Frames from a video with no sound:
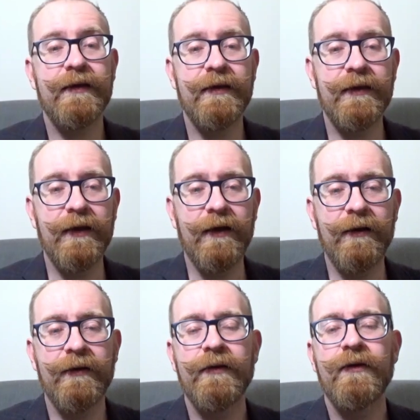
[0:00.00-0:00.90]

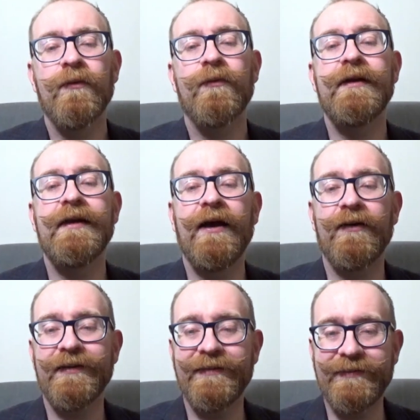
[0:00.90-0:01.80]
Here, we now
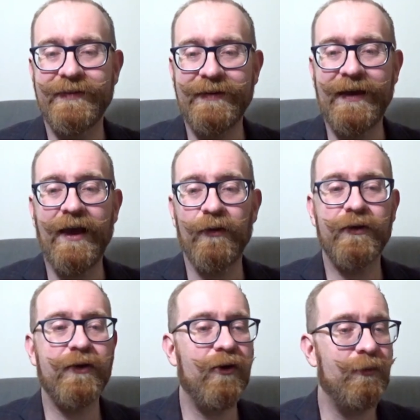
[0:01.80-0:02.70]
can see how the
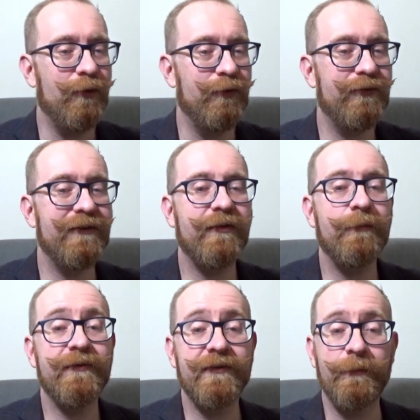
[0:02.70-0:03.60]
coat moves in
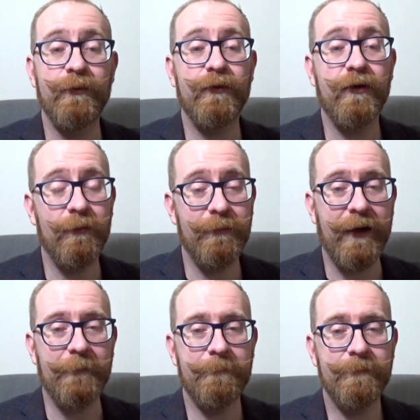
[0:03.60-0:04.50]
some simple
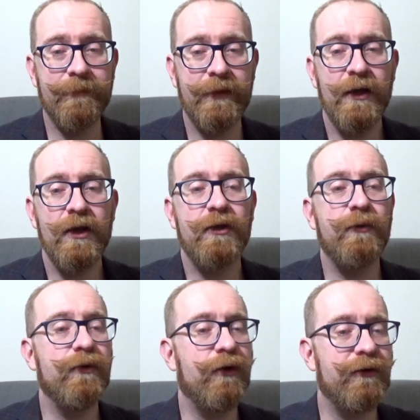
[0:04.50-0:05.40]
combat. You
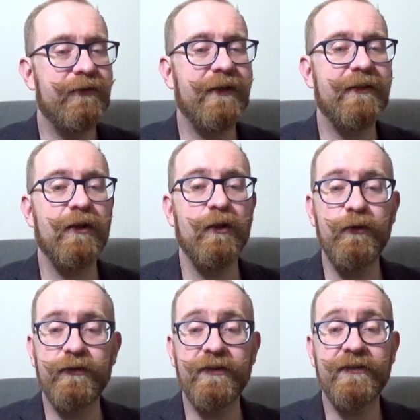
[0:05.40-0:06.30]
will notice that the
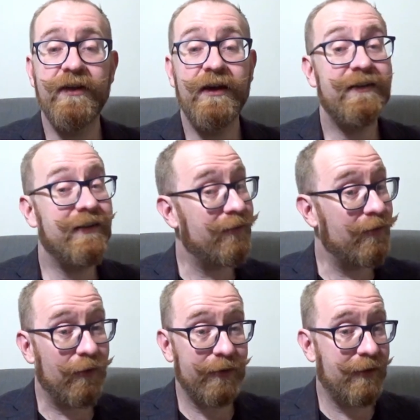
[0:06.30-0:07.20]
looseness does
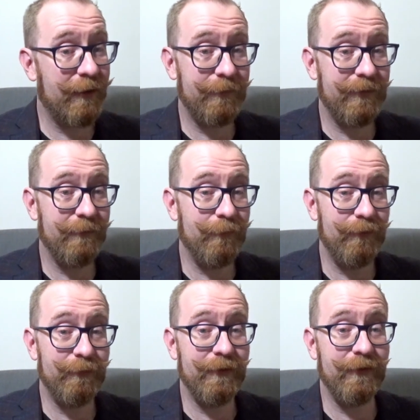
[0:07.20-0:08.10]
not inhibit the
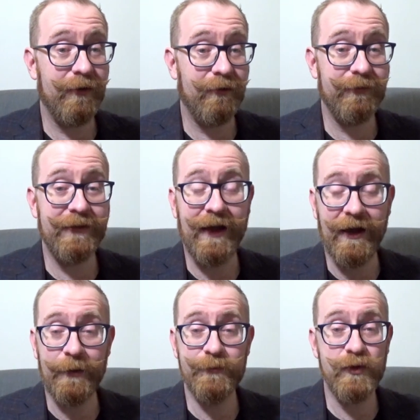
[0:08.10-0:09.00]
movement of the
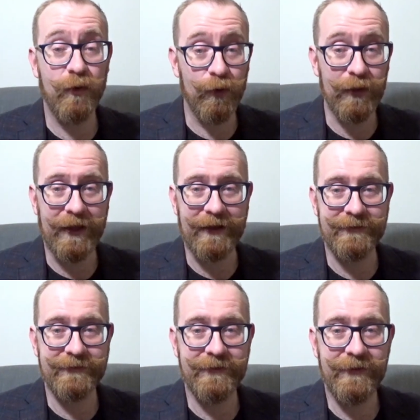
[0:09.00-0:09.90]
arms or
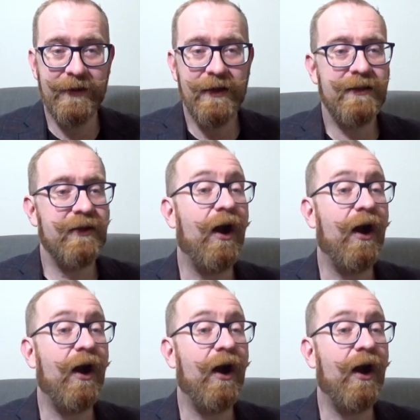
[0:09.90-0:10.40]
legs. The